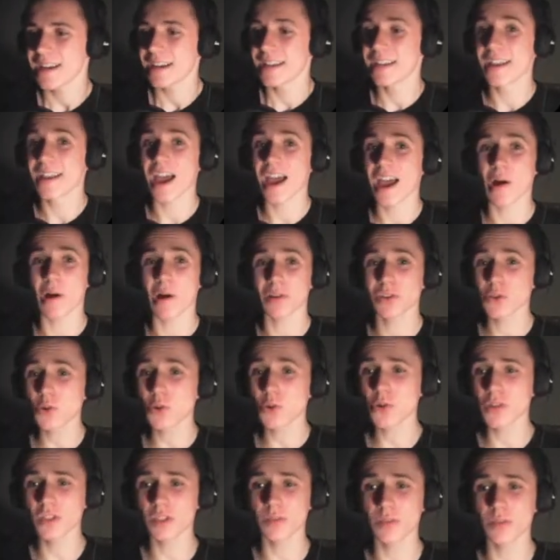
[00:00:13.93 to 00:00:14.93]
Now, I was
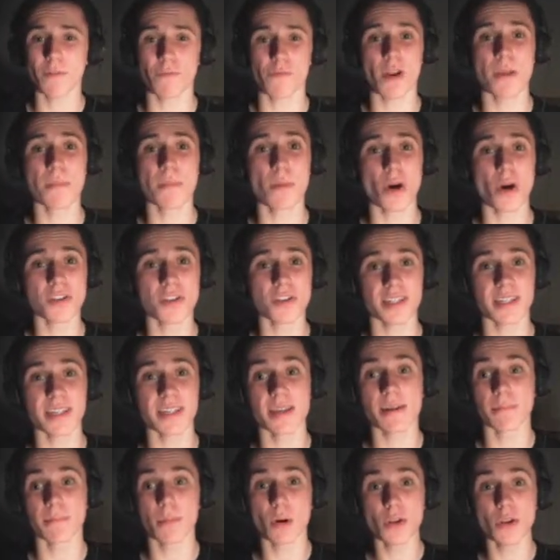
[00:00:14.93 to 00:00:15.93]
talking to my friend
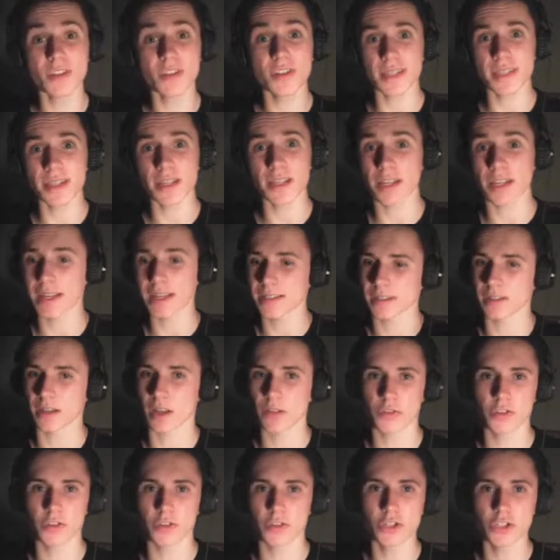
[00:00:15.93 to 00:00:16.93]
Monzi, Monzi is
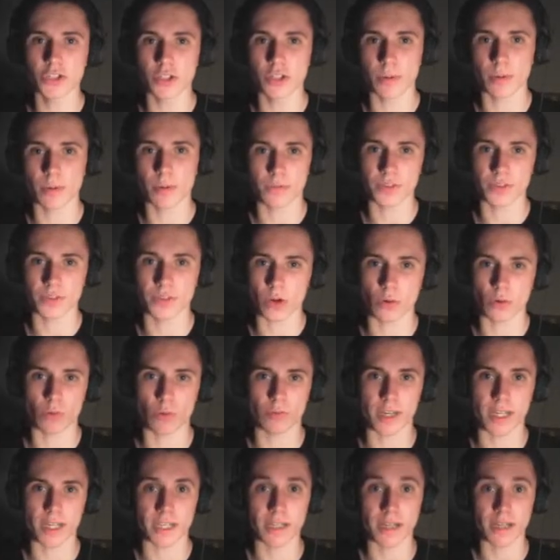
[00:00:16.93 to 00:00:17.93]
another YouTuber if you don't
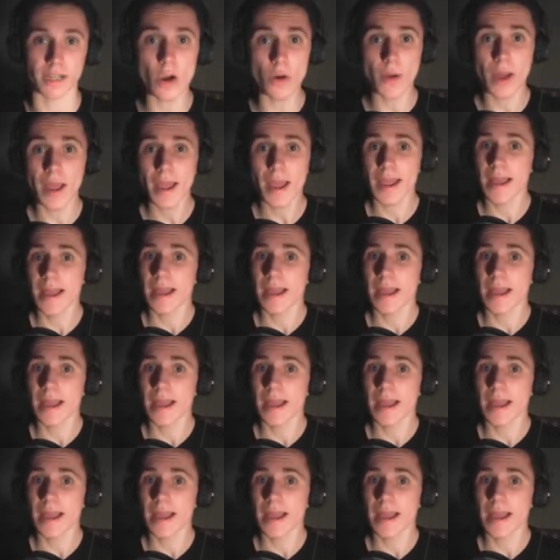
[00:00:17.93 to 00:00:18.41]
already know,